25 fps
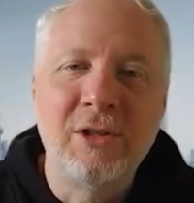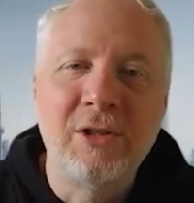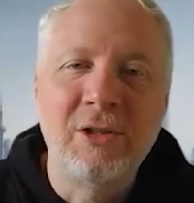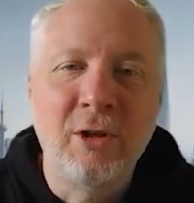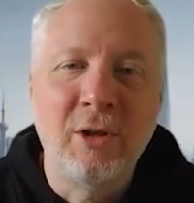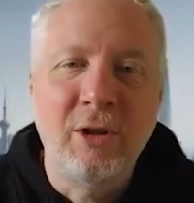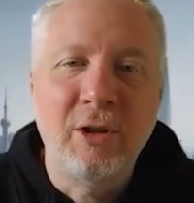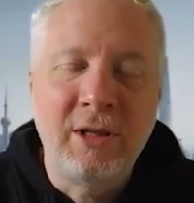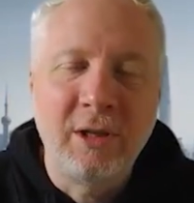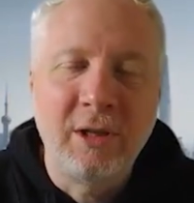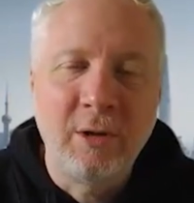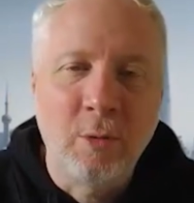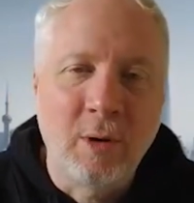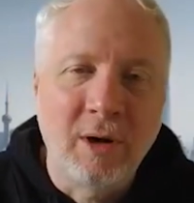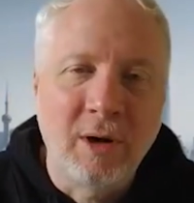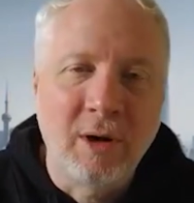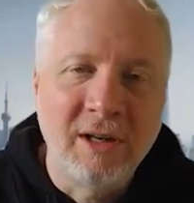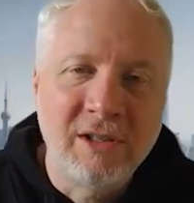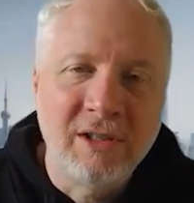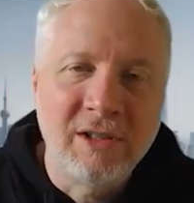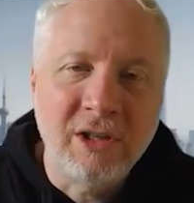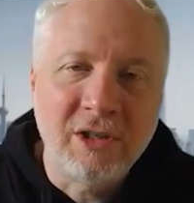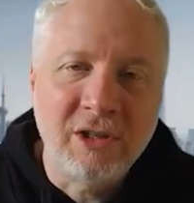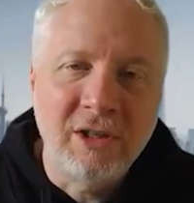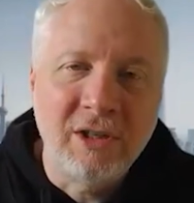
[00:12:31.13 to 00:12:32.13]
so that the
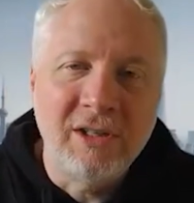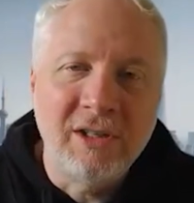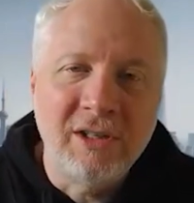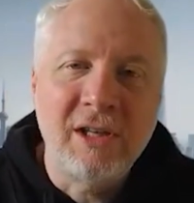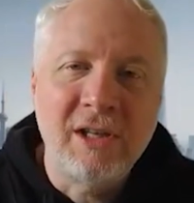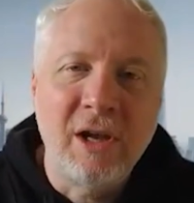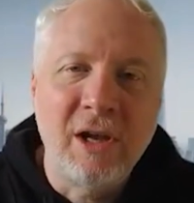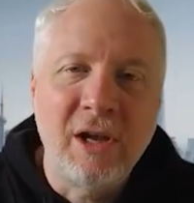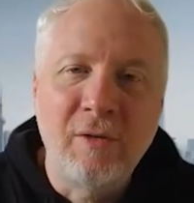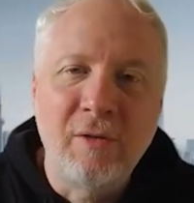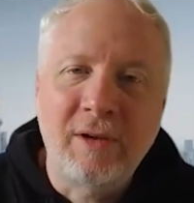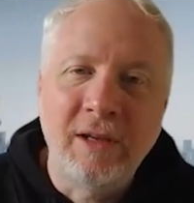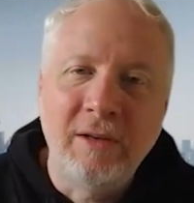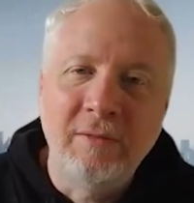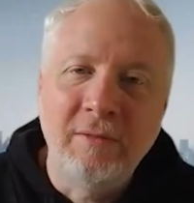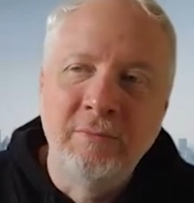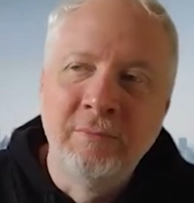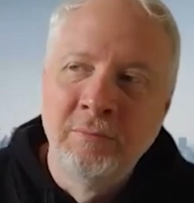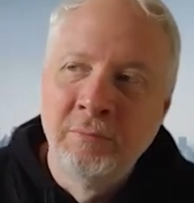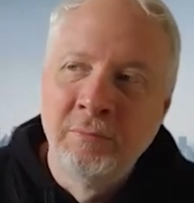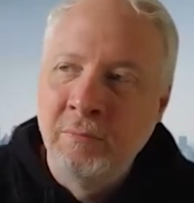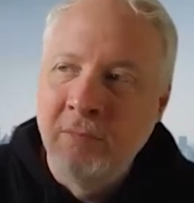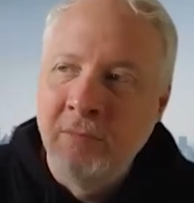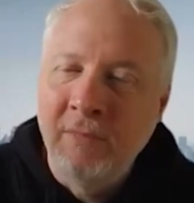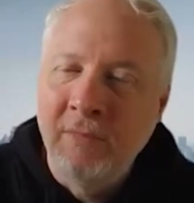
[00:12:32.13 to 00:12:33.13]
organization itself can
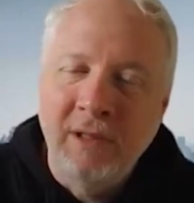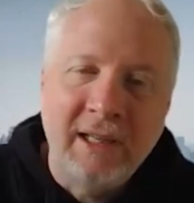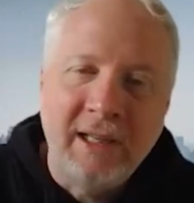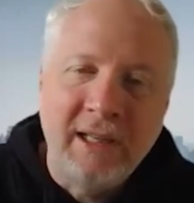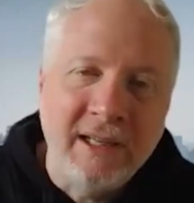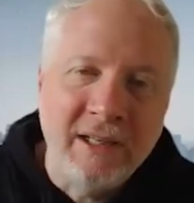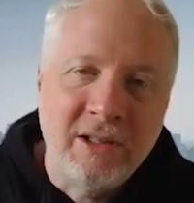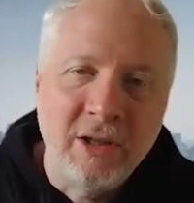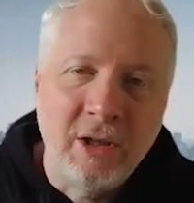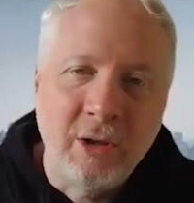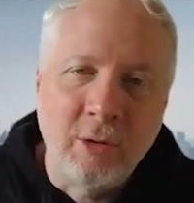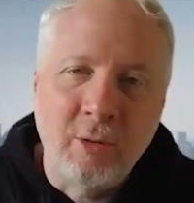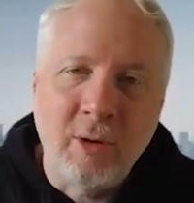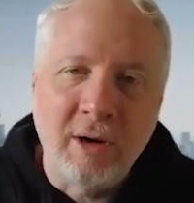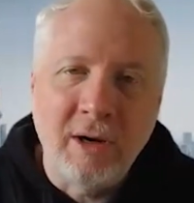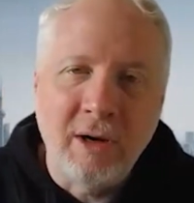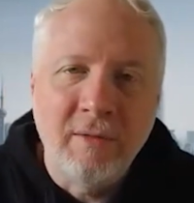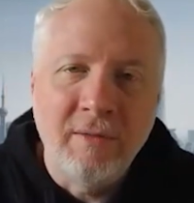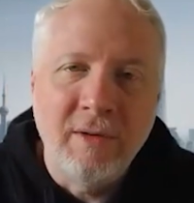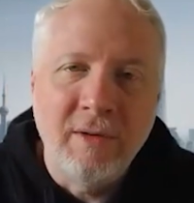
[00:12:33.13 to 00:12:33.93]
lead to the greater